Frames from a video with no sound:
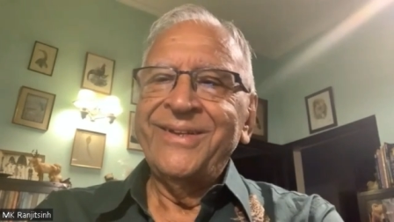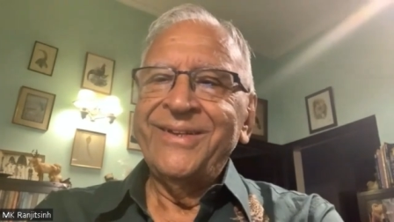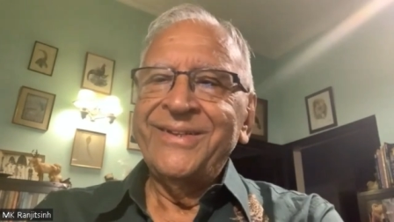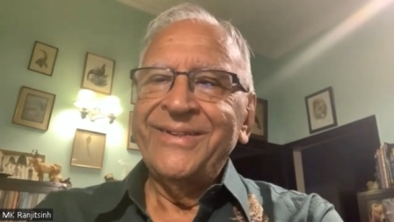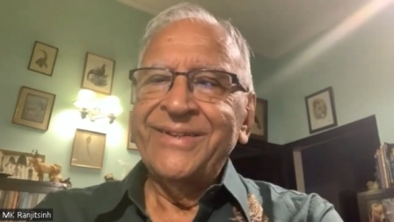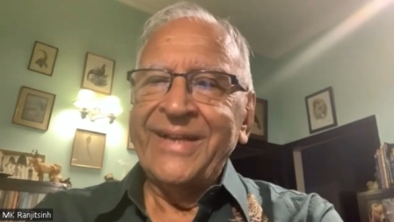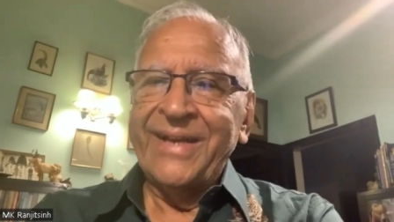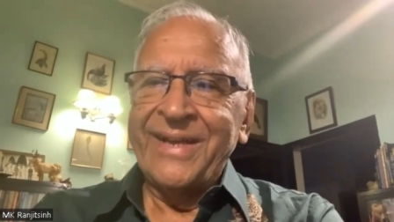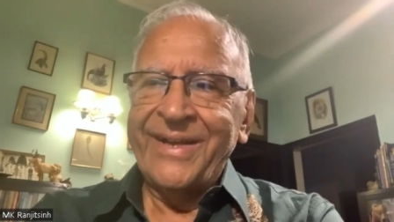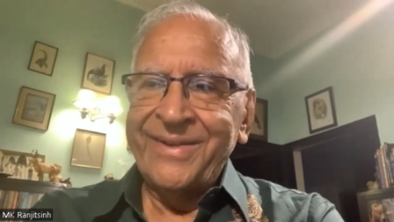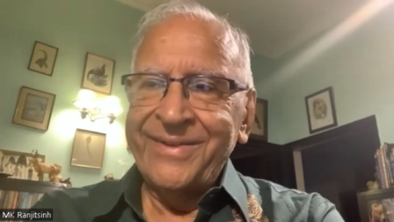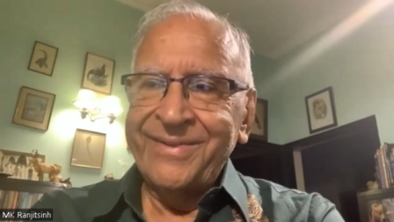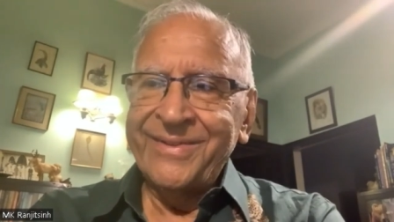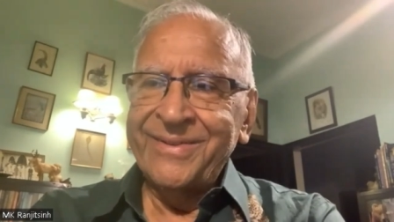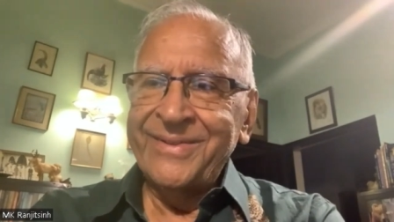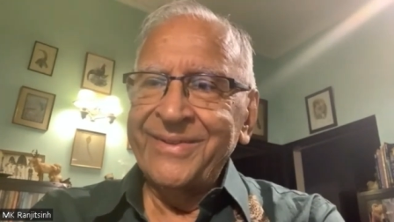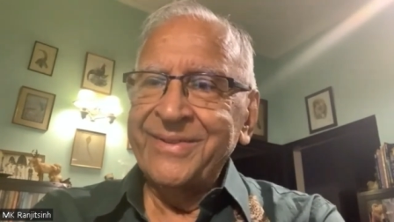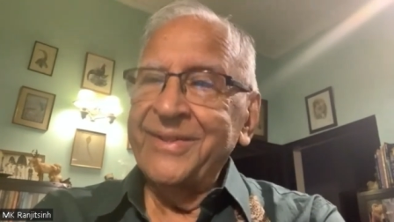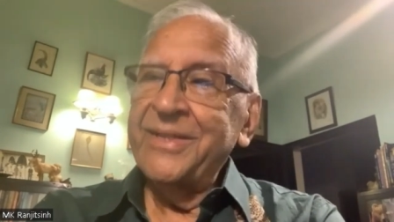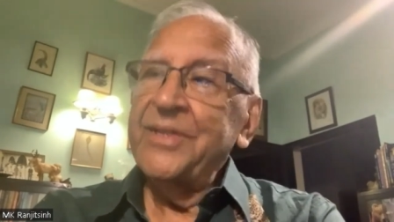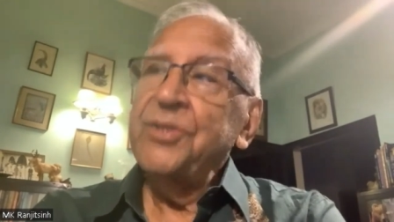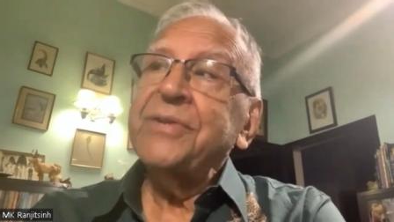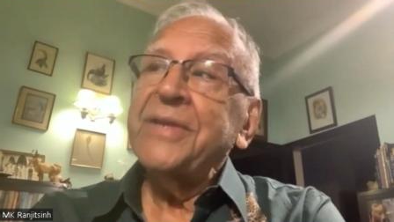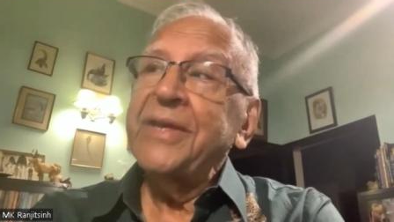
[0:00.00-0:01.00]
that
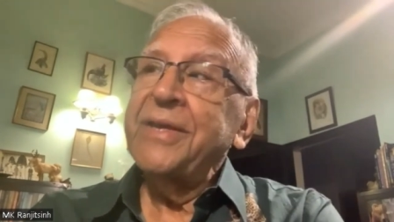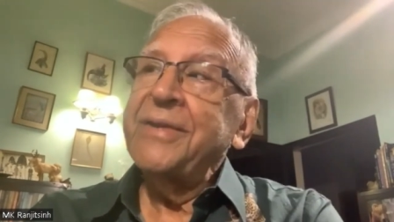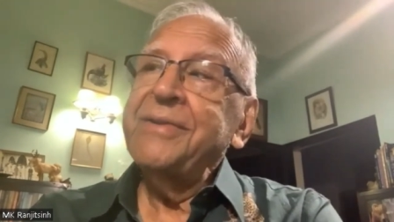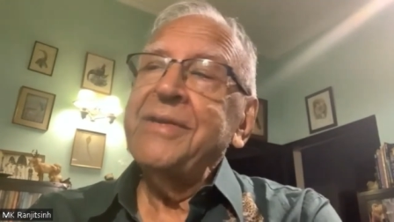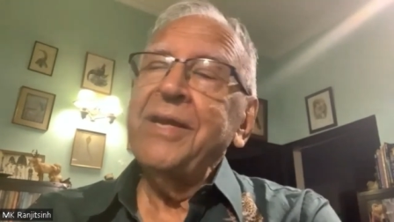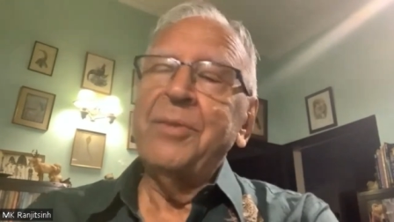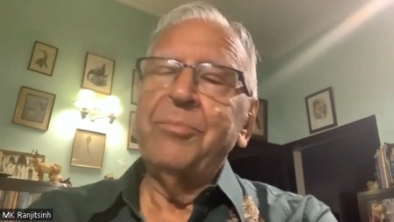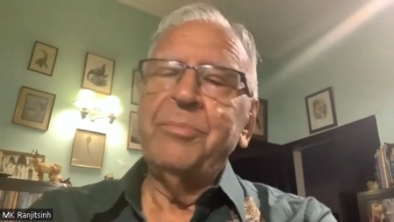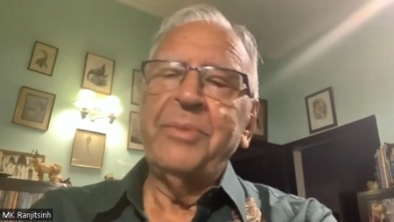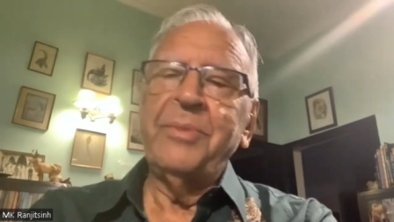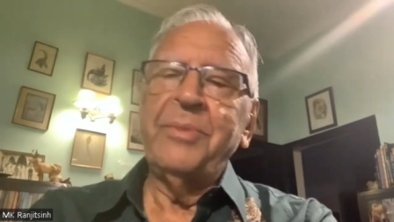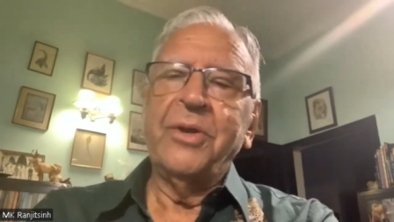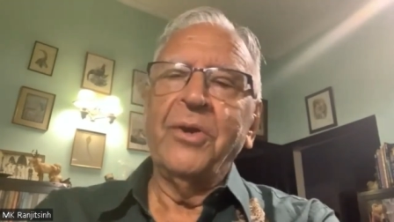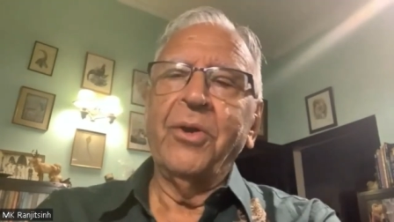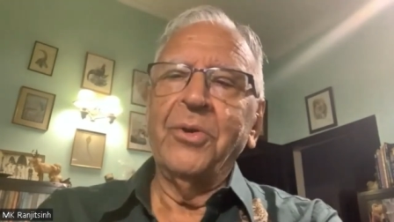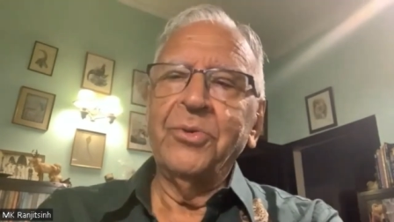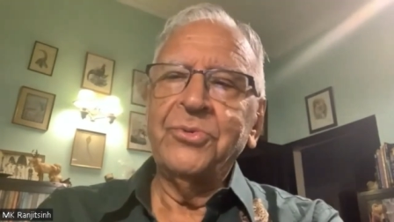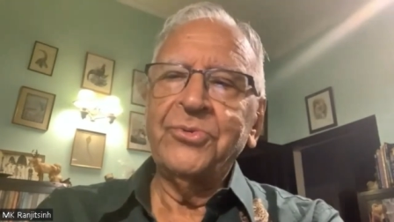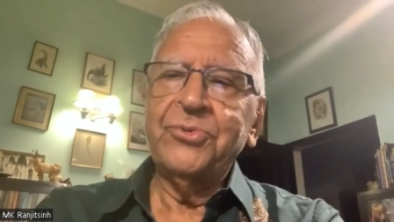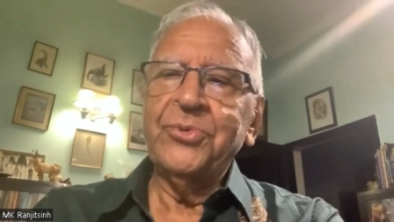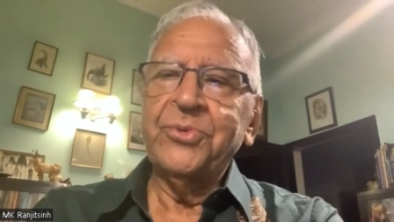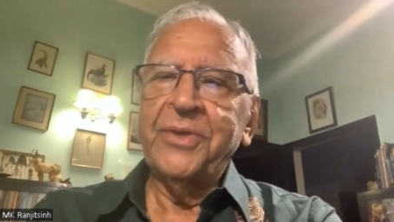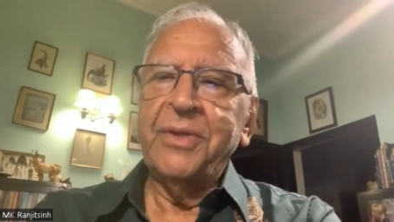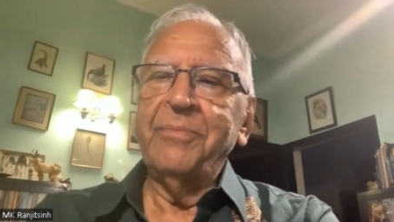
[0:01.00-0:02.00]
this area
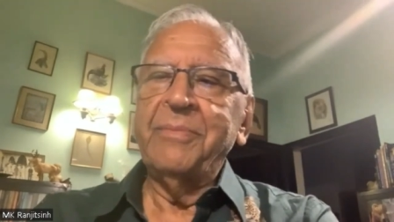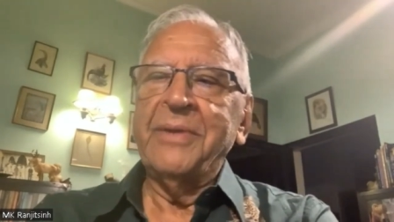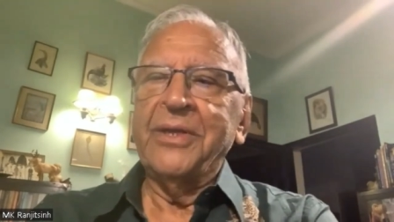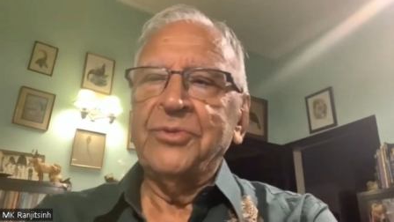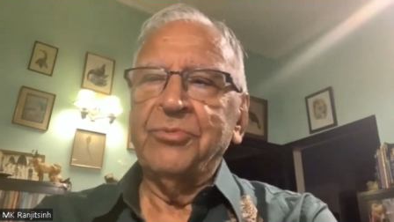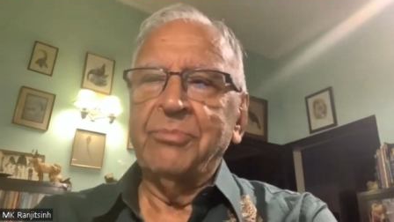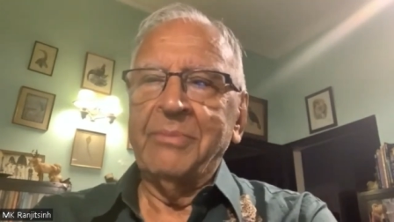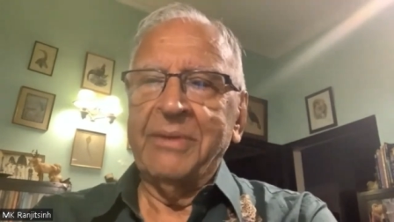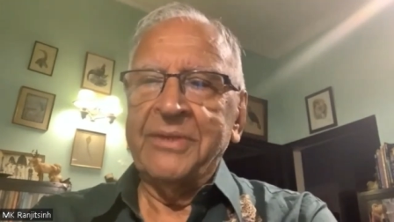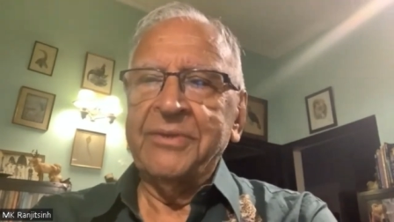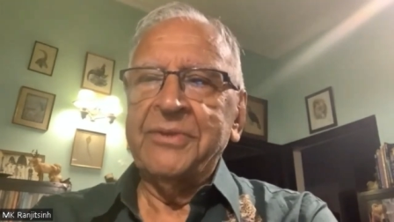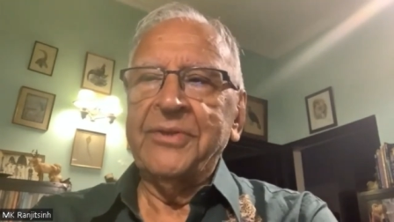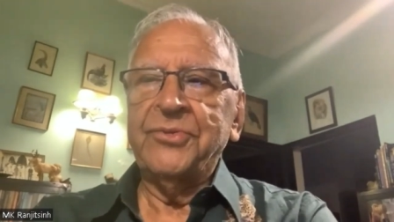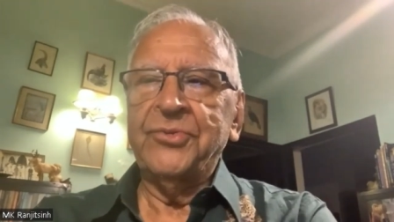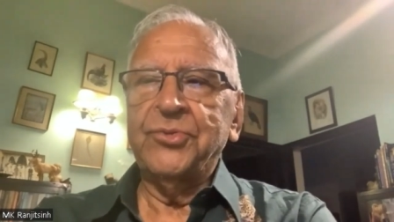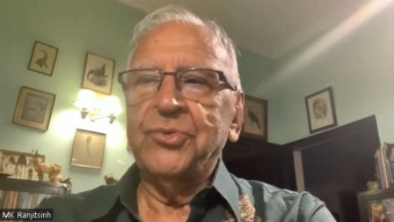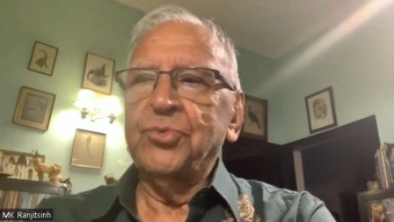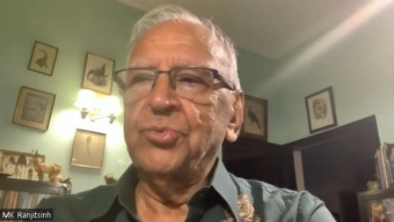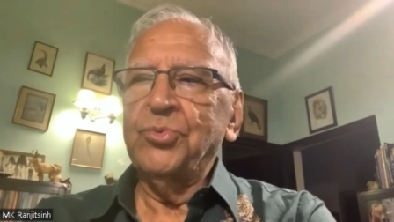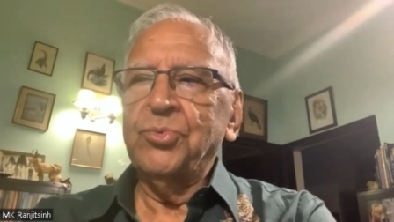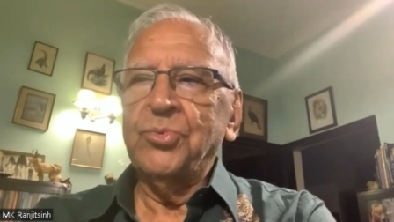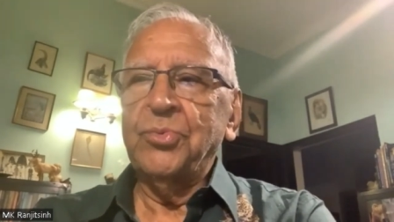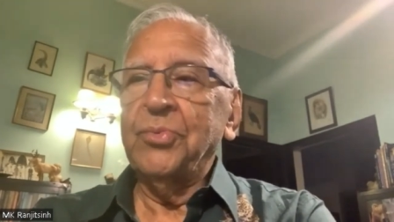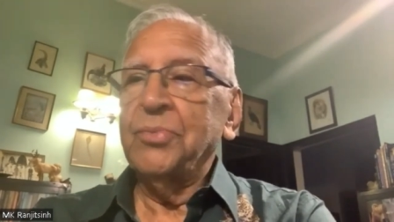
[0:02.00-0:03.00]
belongs to them as much as
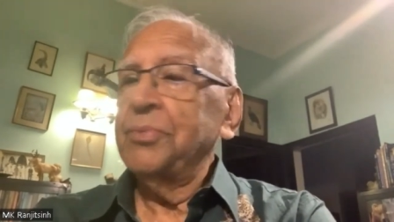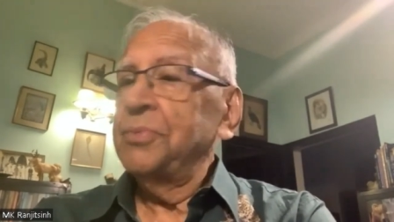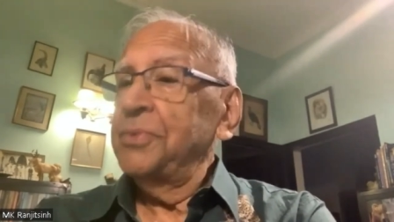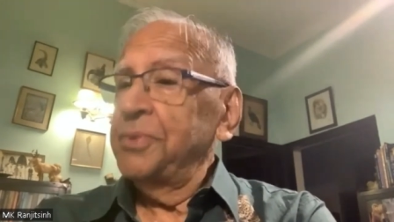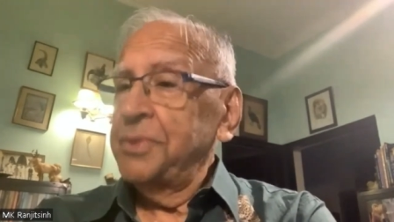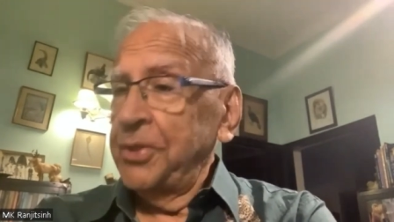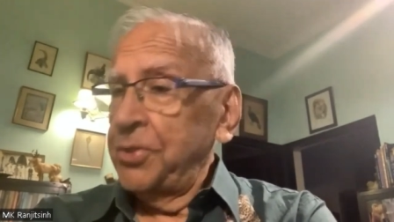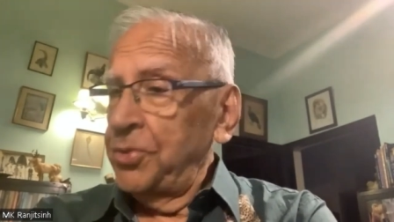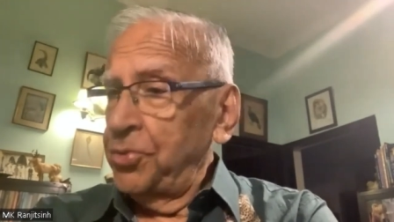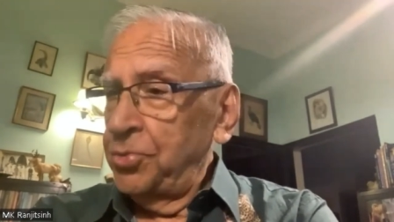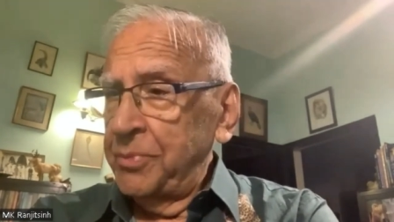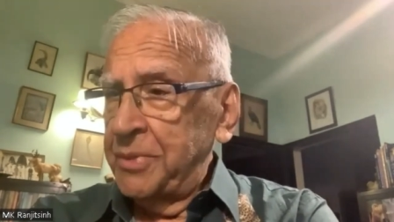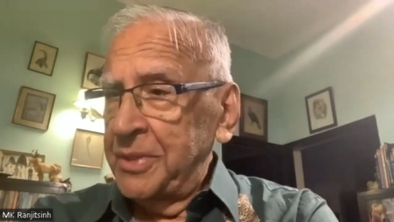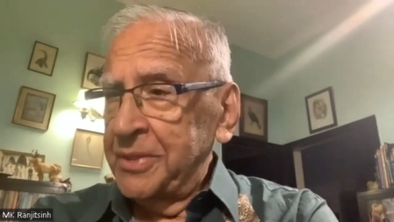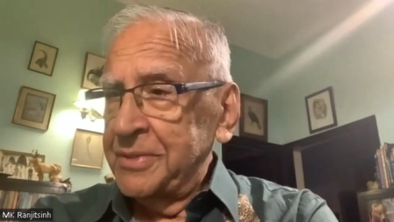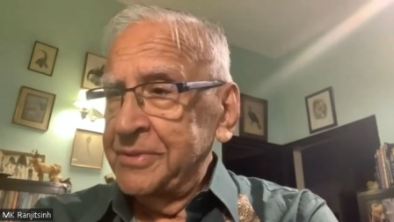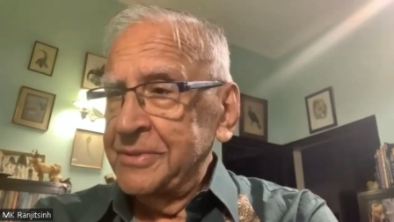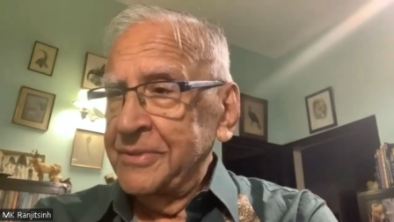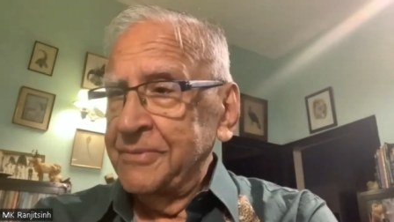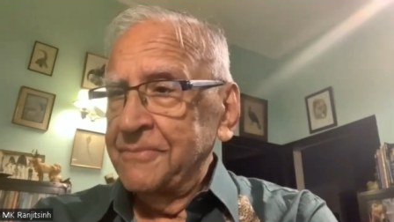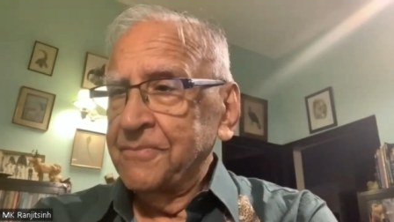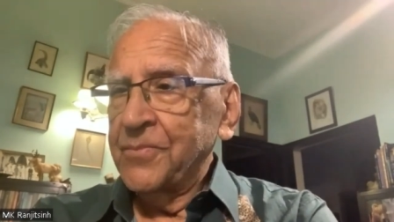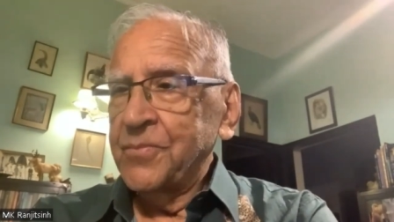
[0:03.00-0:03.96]
to the humans.